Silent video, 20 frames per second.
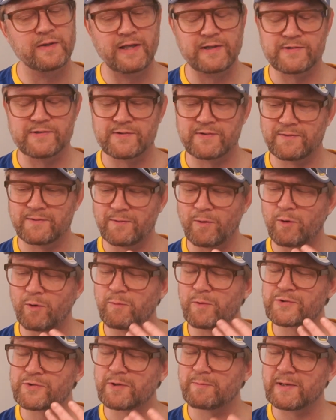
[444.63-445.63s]
It's
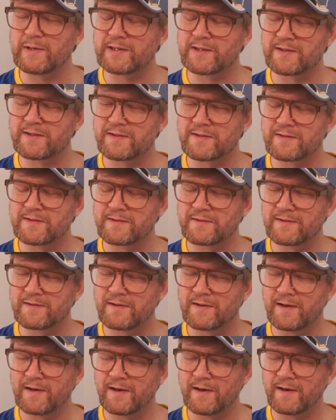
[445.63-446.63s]
almost a bit
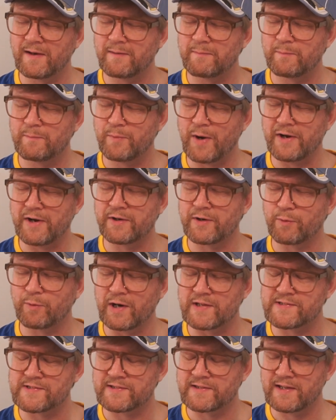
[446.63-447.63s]
bread
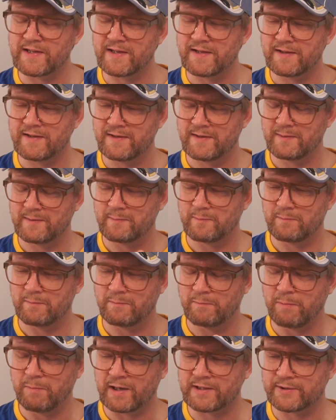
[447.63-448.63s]
crusty,
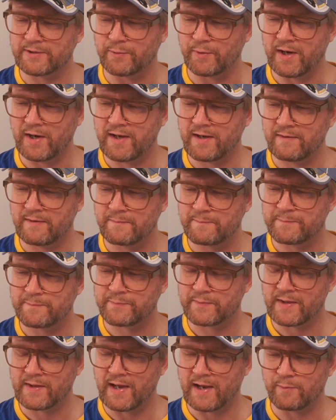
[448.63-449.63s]
buttery,
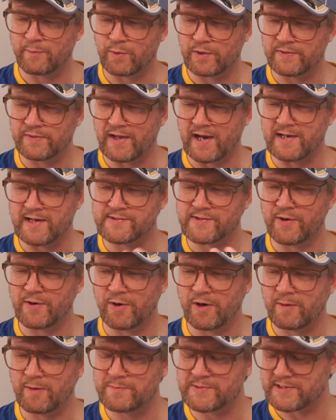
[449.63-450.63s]
and with nice
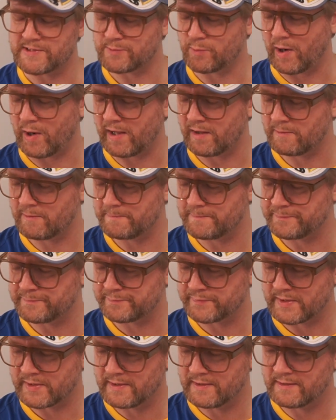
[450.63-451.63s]
herbs as well.
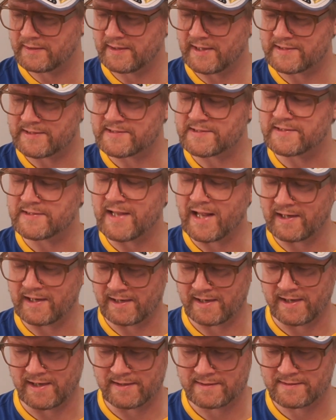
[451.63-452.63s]
It's
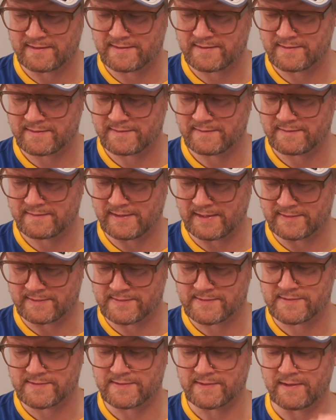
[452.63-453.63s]
delicate,
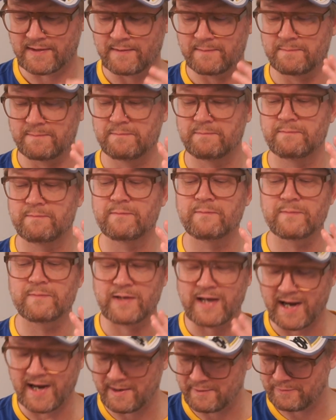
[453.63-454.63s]
it's
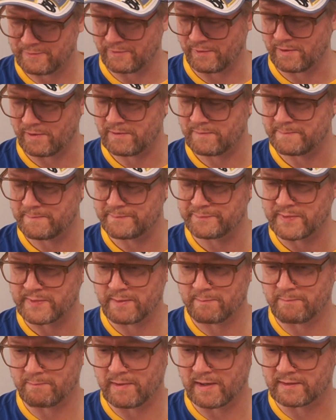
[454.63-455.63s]
careful,
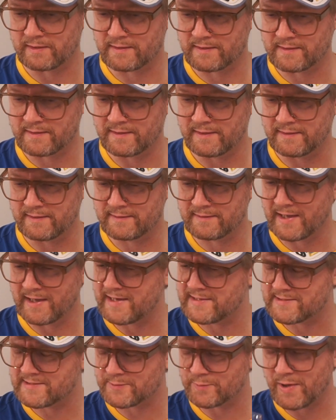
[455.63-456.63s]
but it
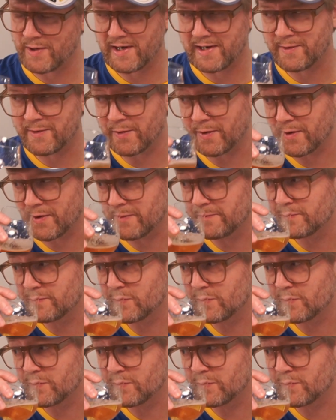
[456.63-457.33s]
tastes really good.